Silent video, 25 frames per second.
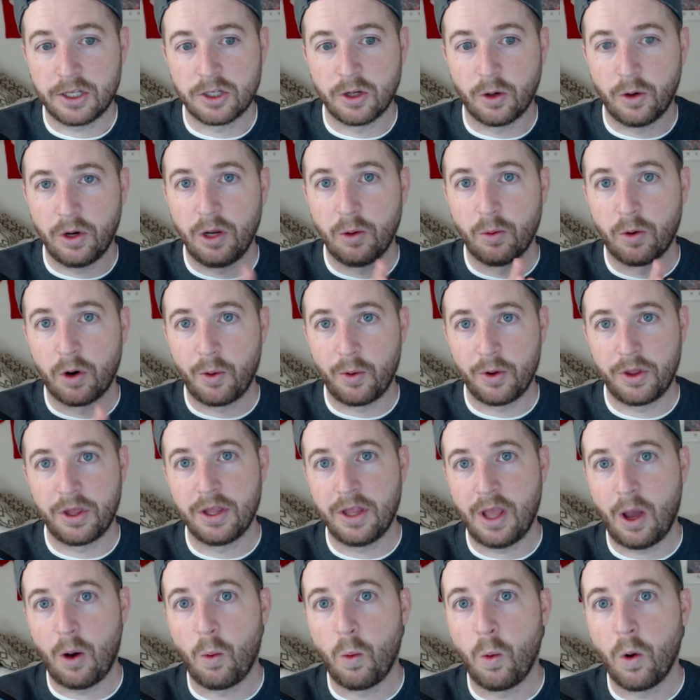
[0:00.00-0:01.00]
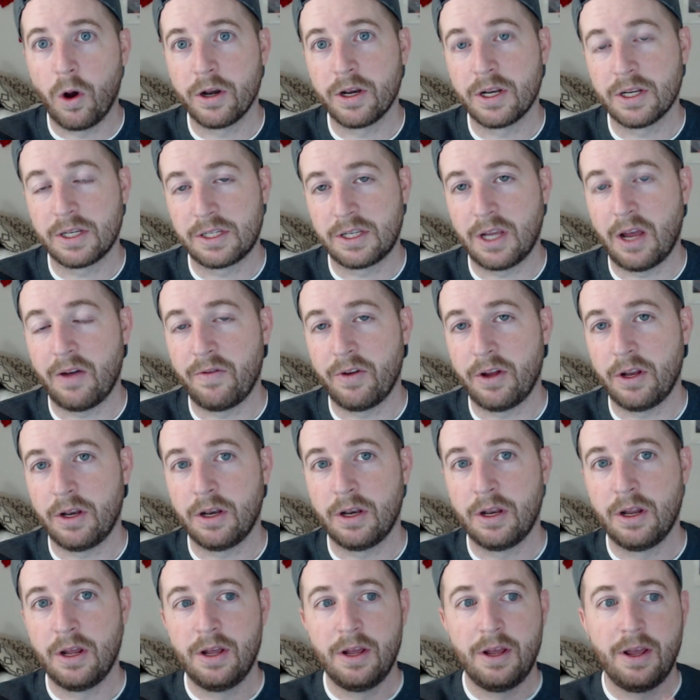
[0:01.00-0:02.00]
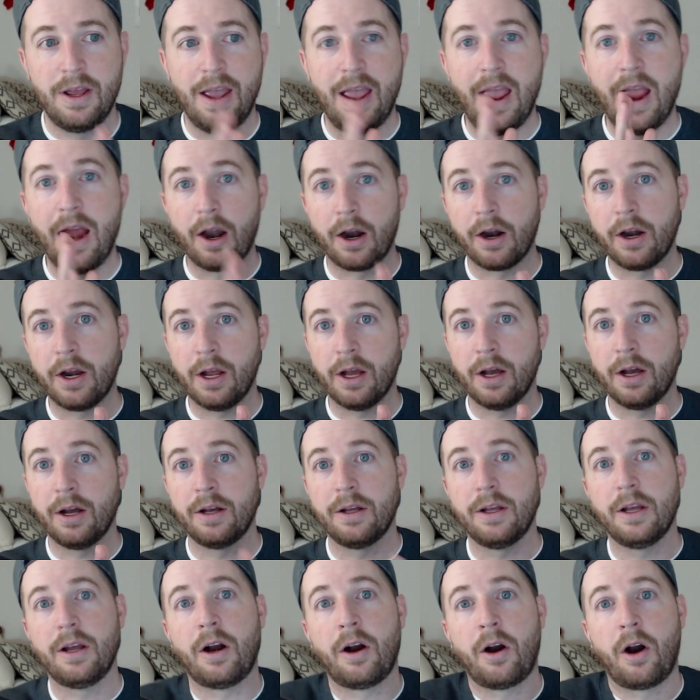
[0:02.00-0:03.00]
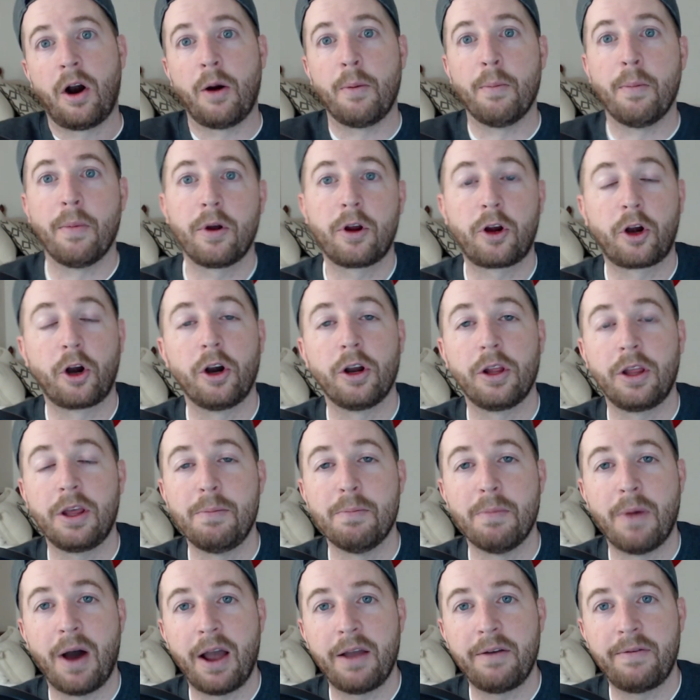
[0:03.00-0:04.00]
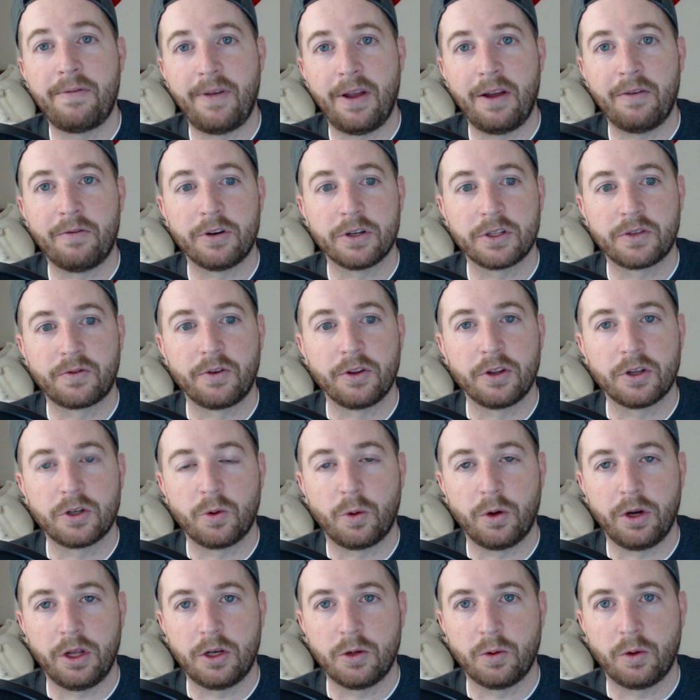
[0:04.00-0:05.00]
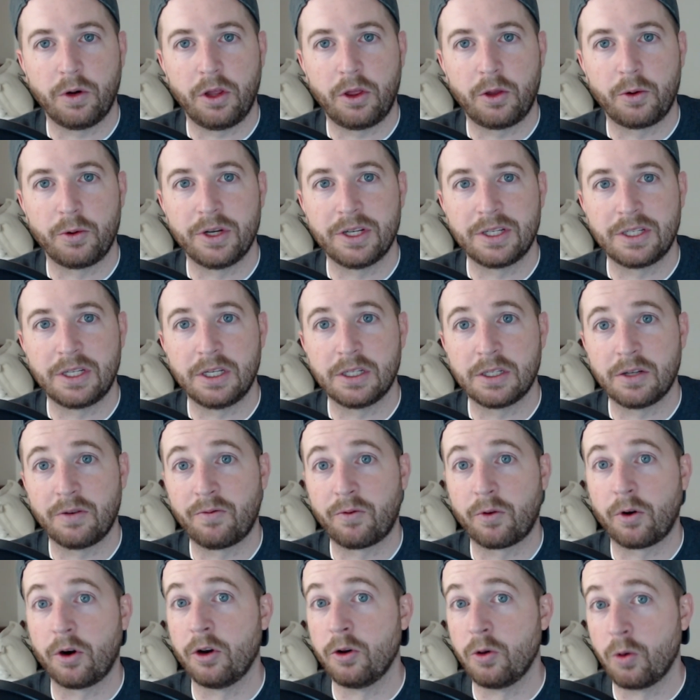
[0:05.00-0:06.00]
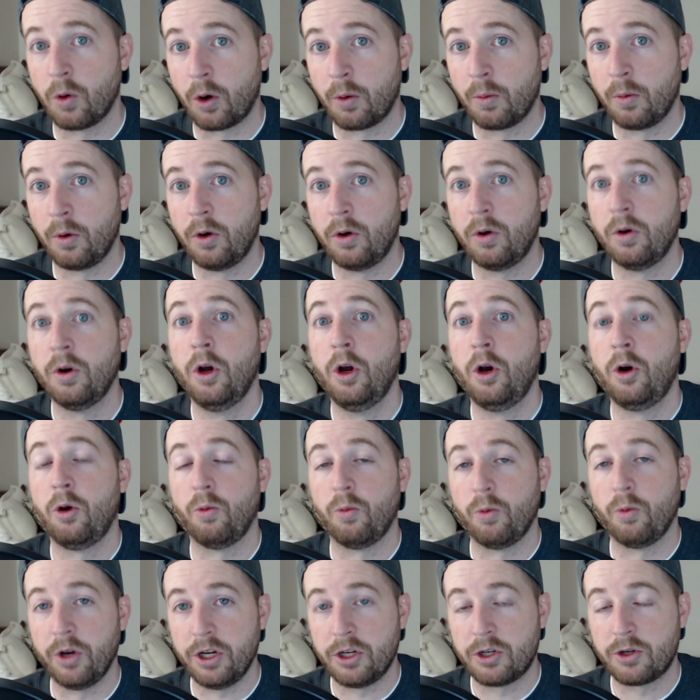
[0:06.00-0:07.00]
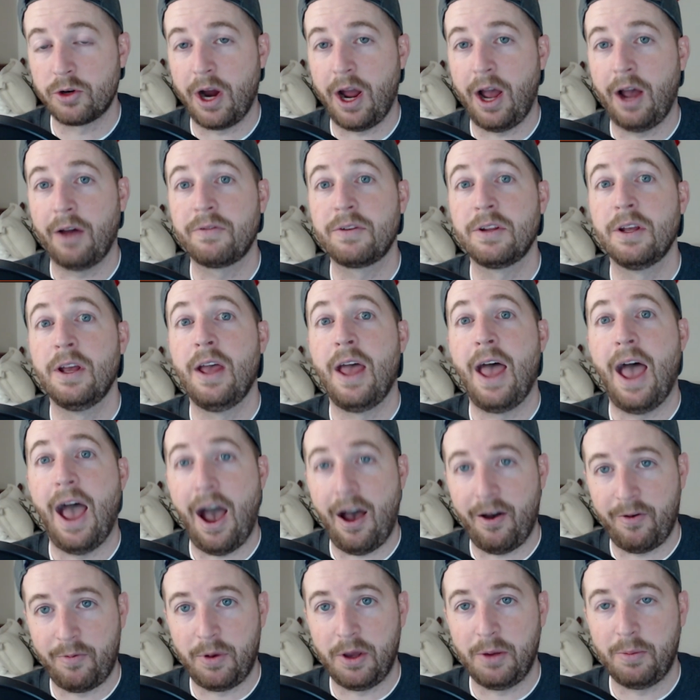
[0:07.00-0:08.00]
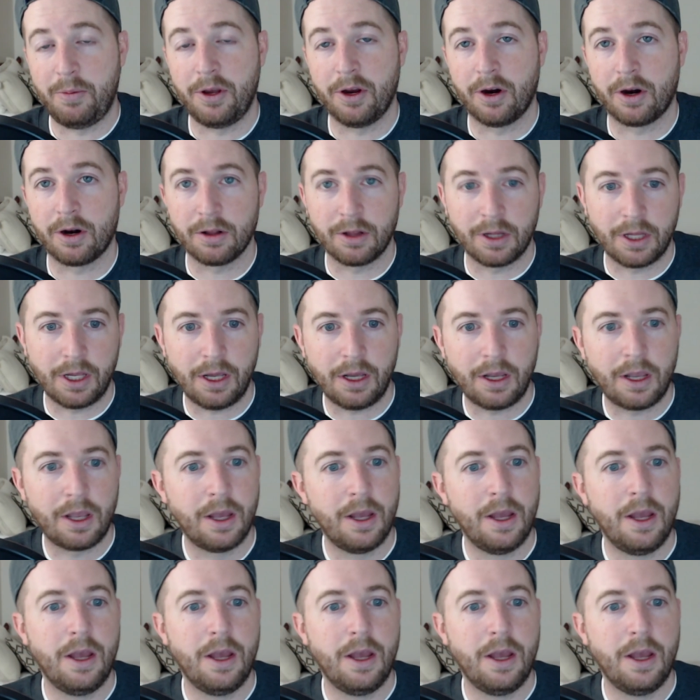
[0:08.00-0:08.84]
So anywhere within that 1 to 7 area are currently my favorites for the 2023 season for a normal redraft half PPR league.